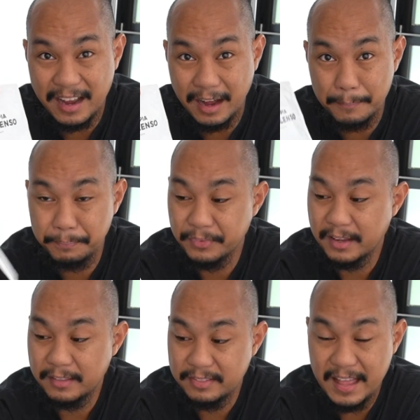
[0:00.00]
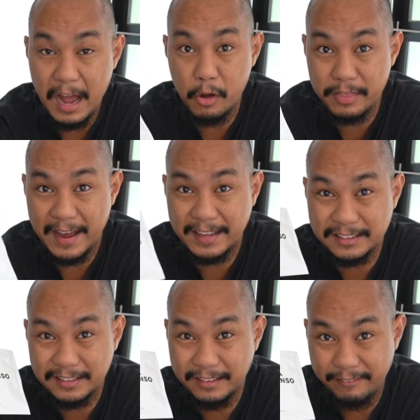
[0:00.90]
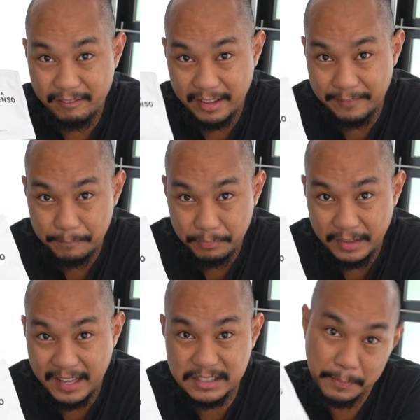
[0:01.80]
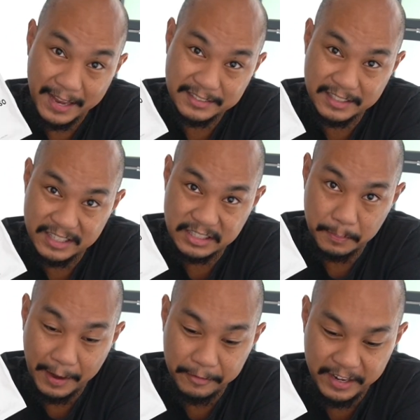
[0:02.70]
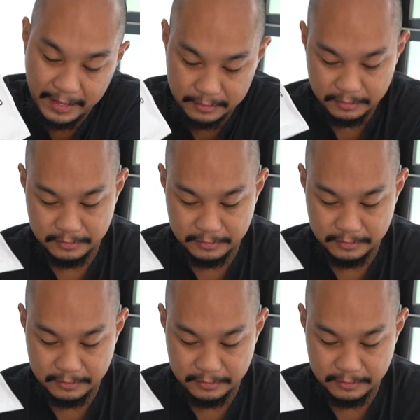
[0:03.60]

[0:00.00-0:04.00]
up now that it's past its expiry date?